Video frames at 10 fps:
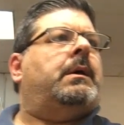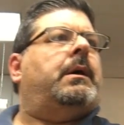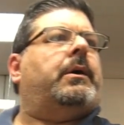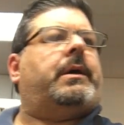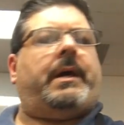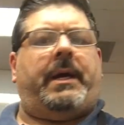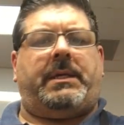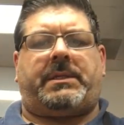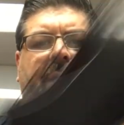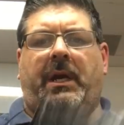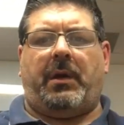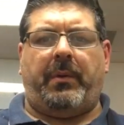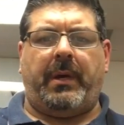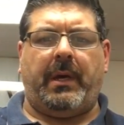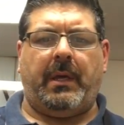Okay,
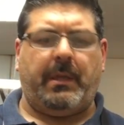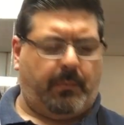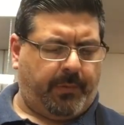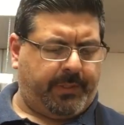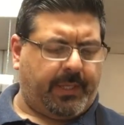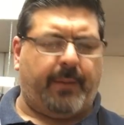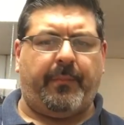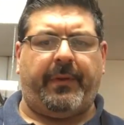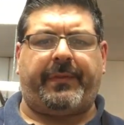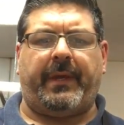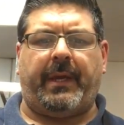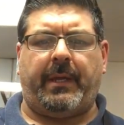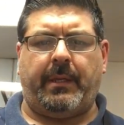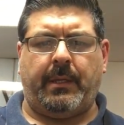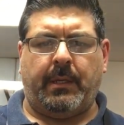so we're done with the
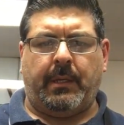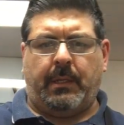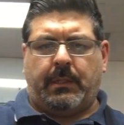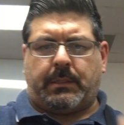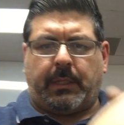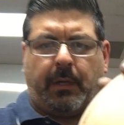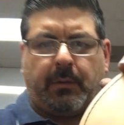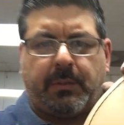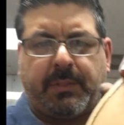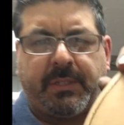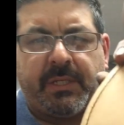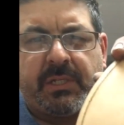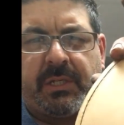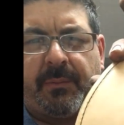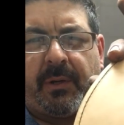soles,
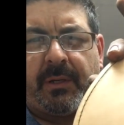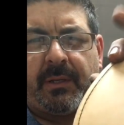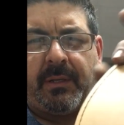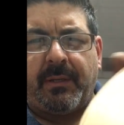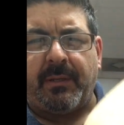stitching them on.